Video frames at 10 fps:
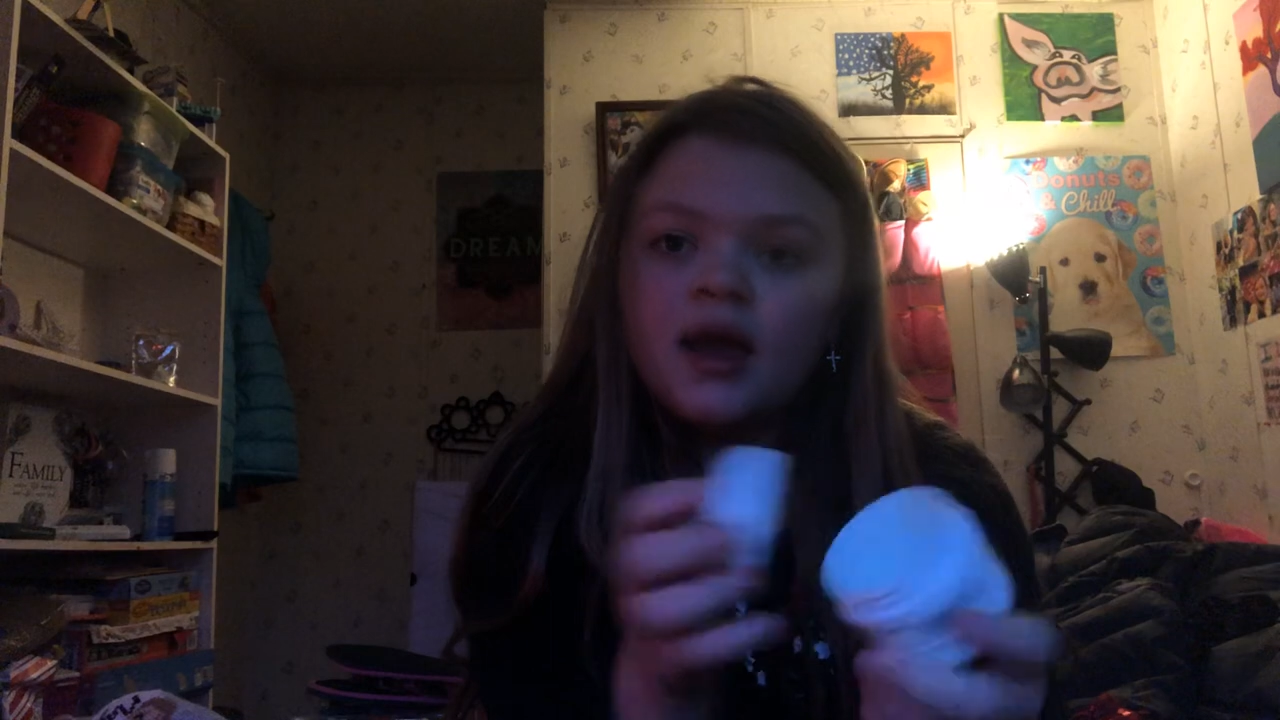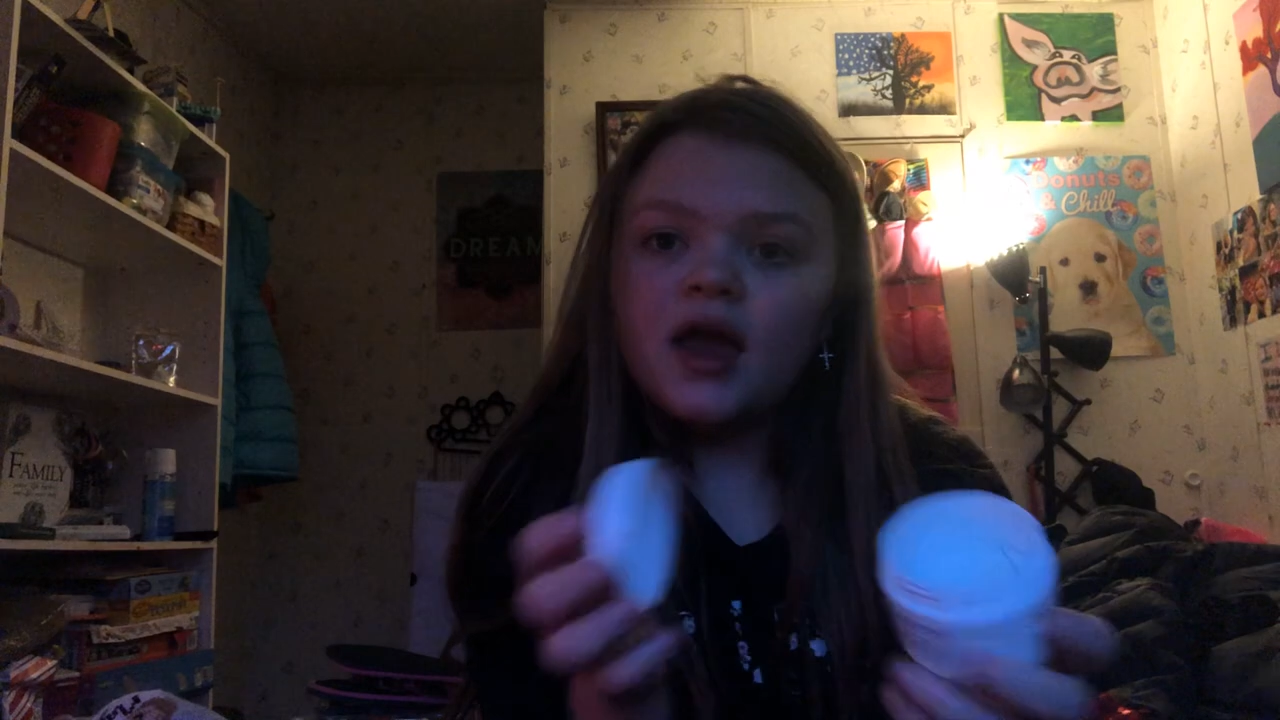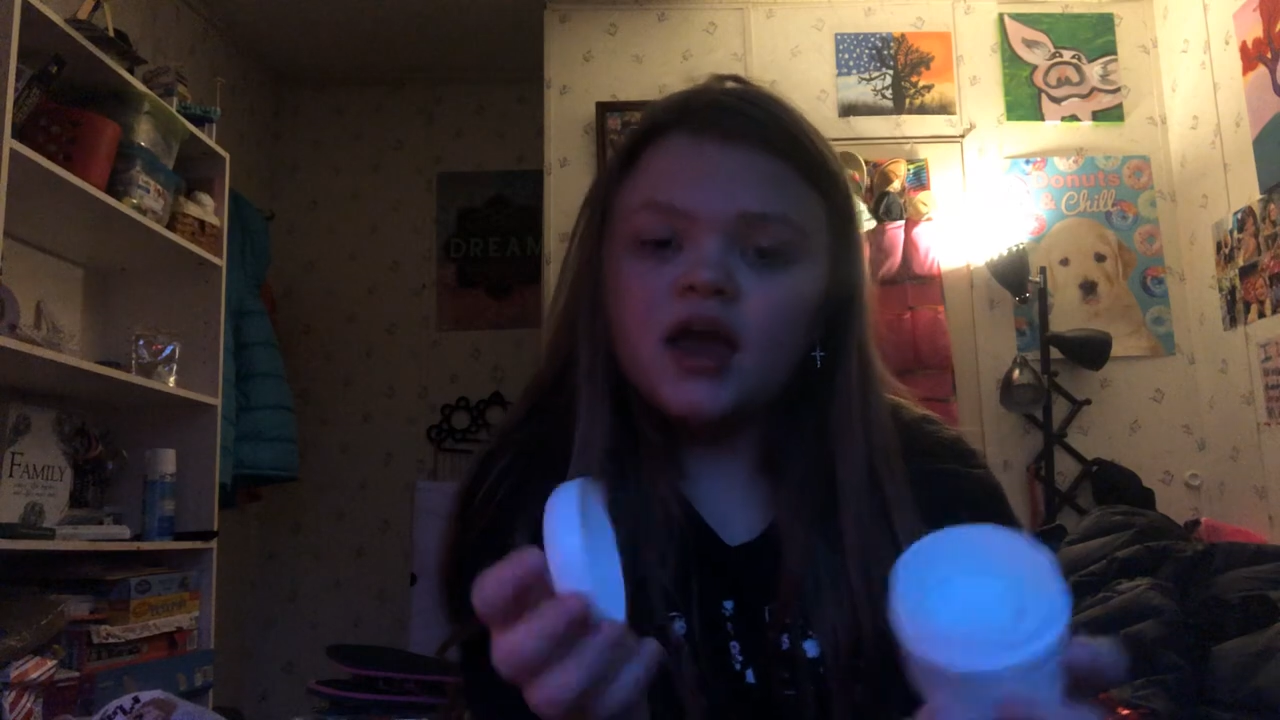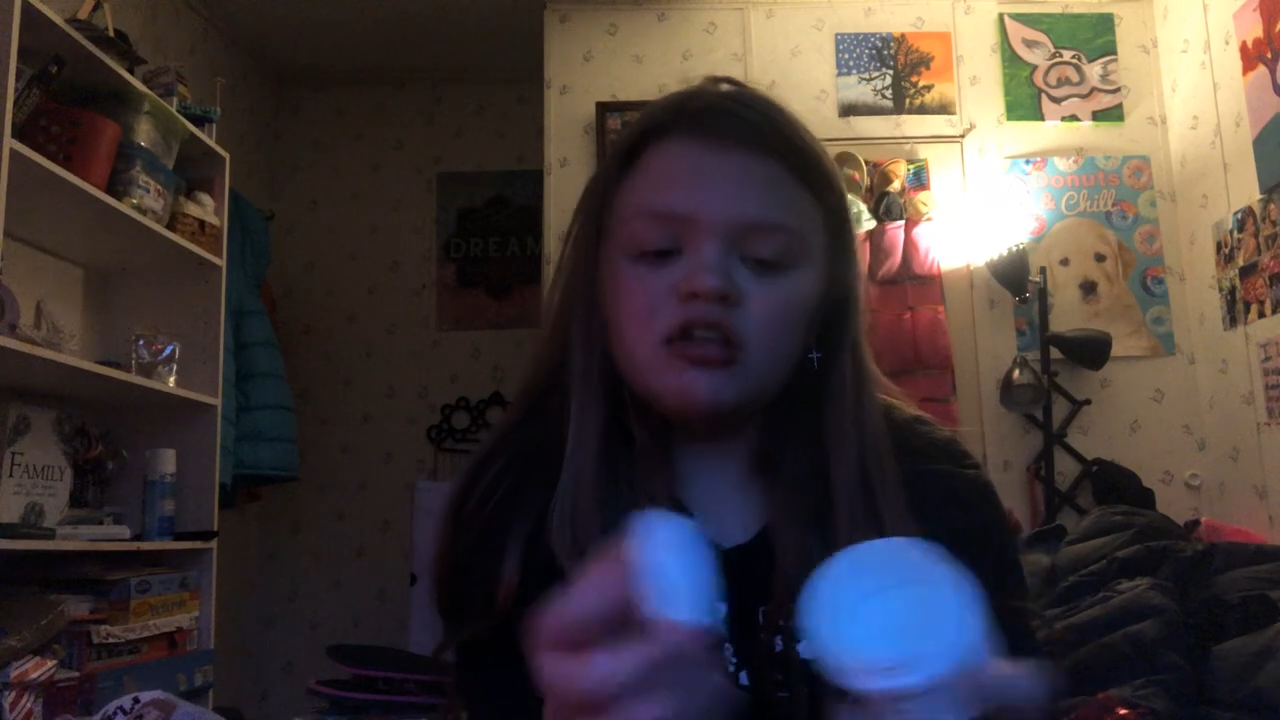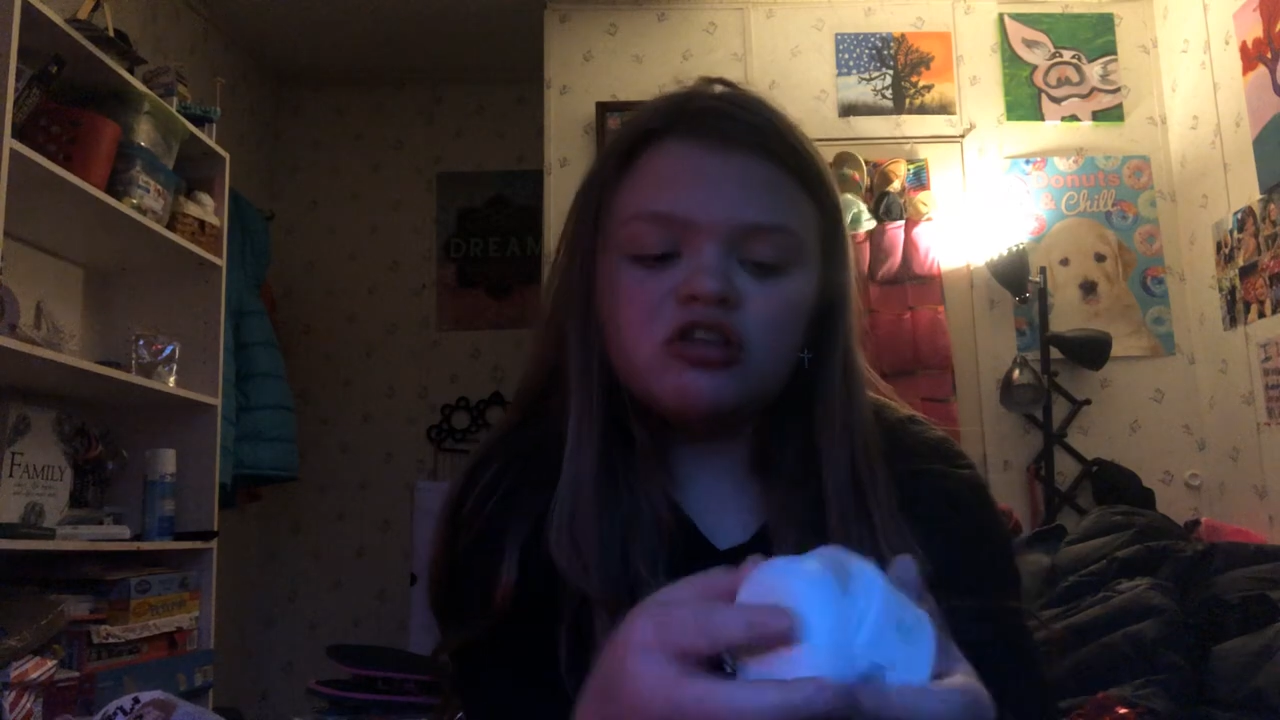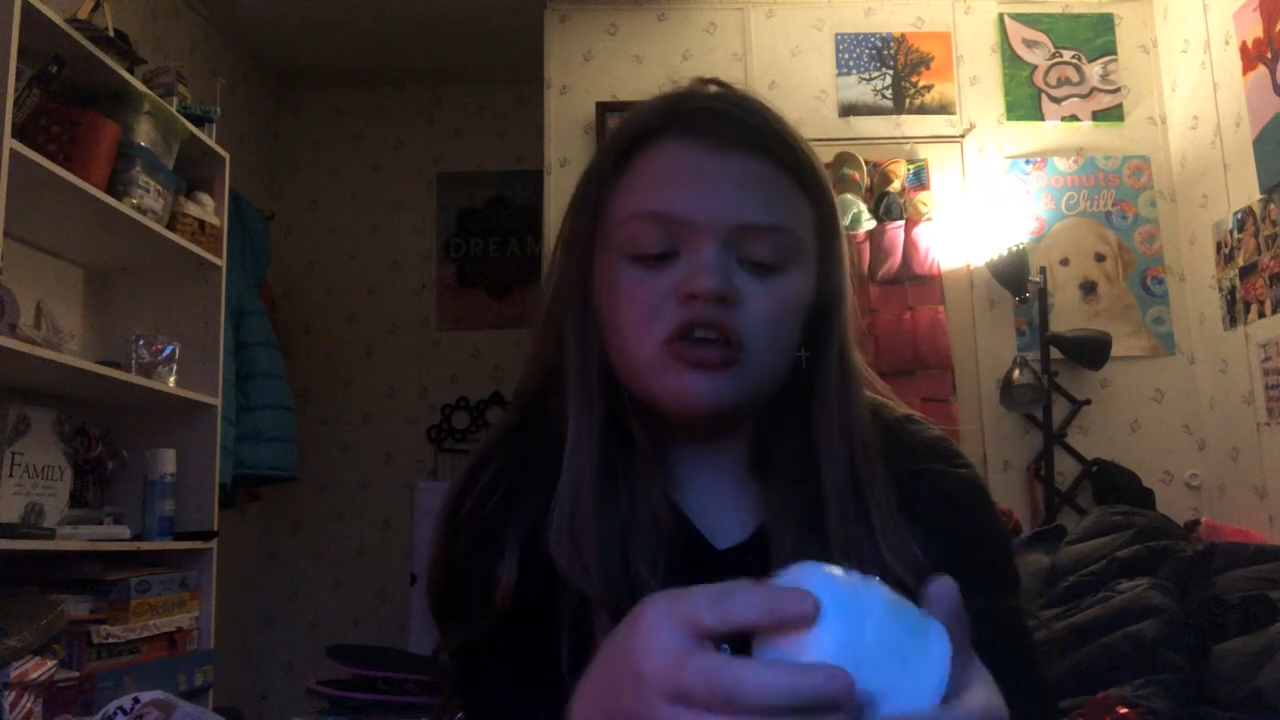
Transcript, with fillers: And she